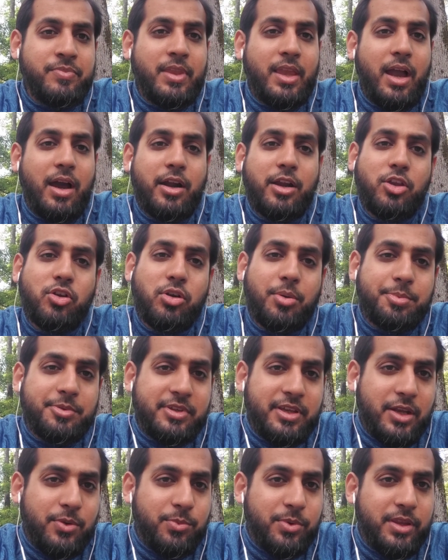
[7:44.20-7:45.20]
Are you
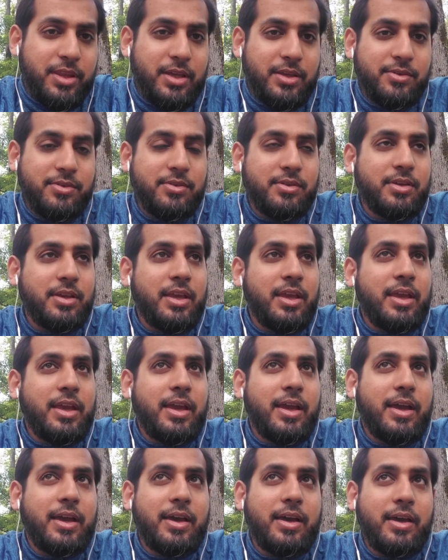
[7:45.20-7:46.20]
upset with us?
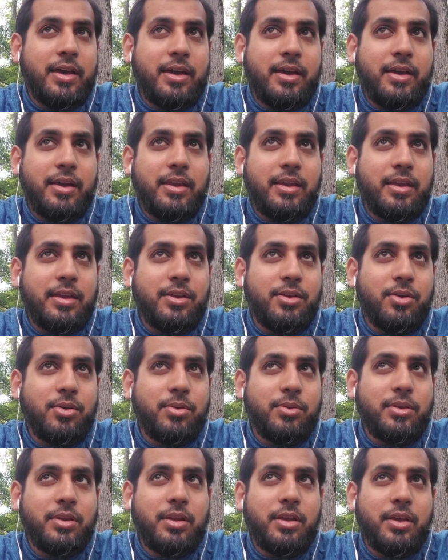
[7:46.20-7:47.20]

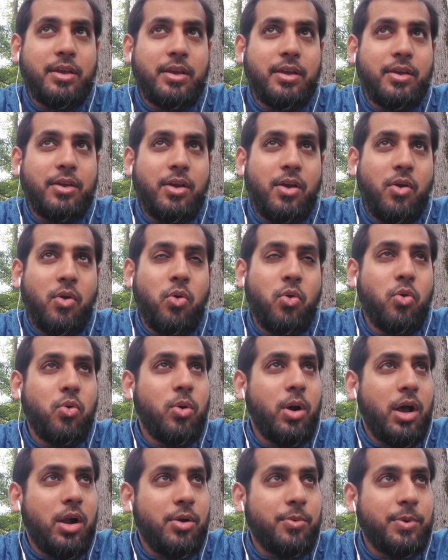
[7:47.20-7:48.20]
Who
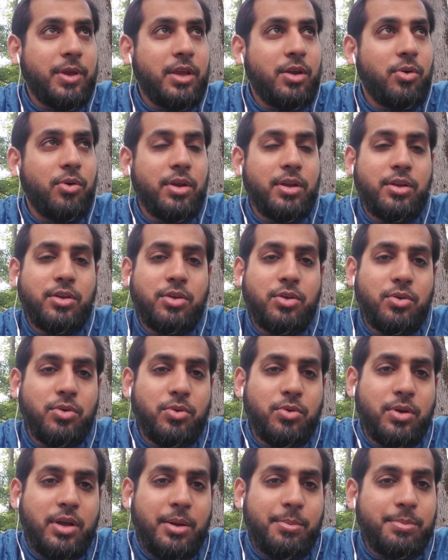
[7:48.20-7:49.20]
are we going to
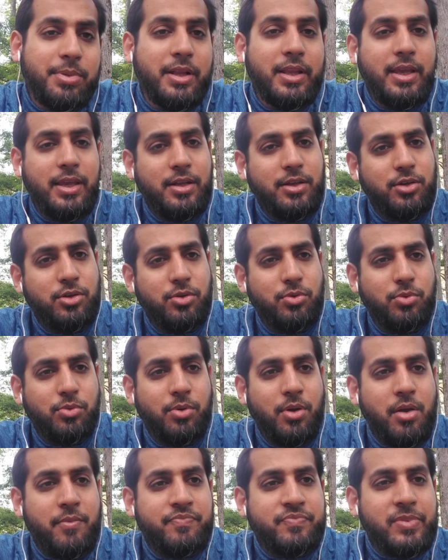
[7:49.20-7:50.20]
complain to?"
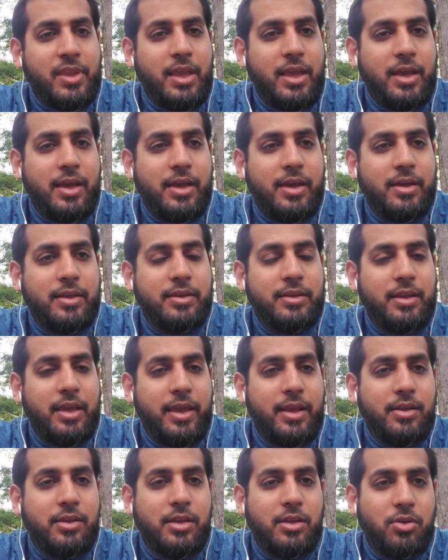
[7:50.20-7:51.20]

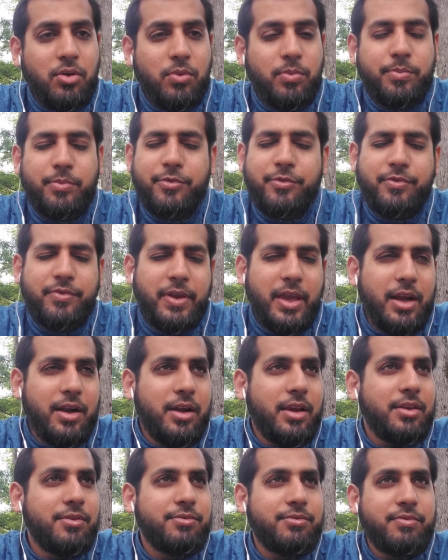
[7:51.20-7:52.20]
And
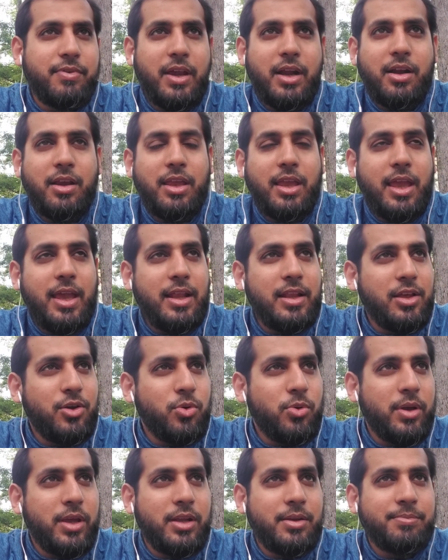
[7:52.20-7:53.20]
very, very
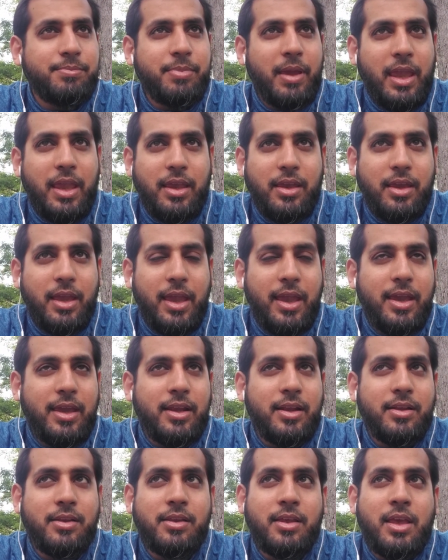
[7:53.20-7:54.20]
eloquent pain,
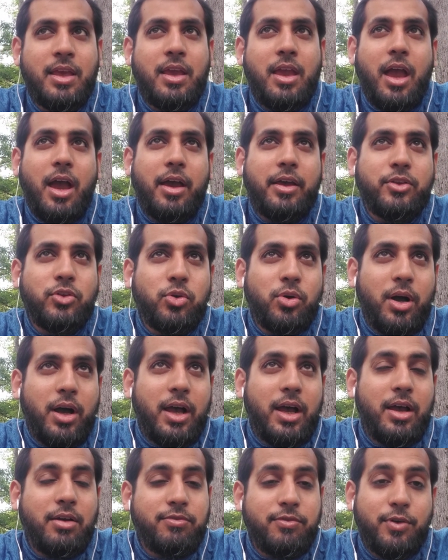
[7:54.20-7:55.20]
and a
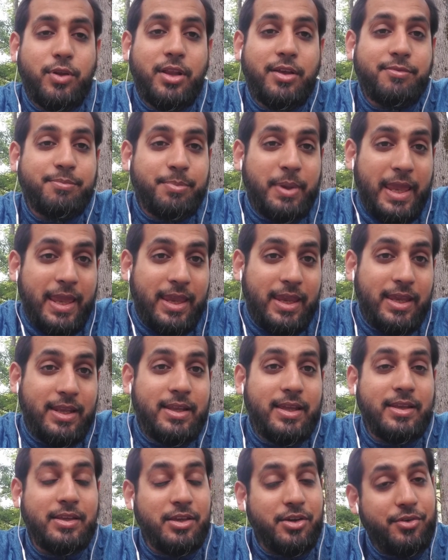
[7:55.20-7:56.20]
dua full of pain
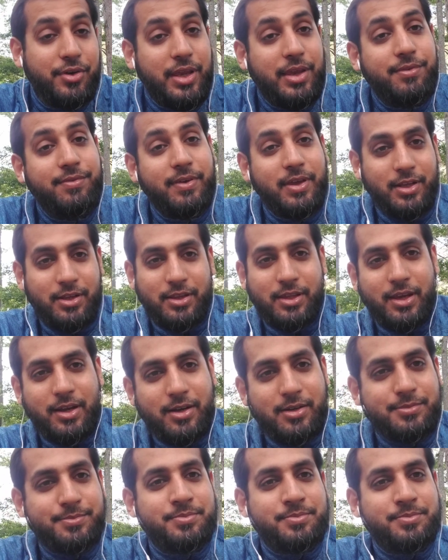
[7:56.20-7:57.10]
and grief in there.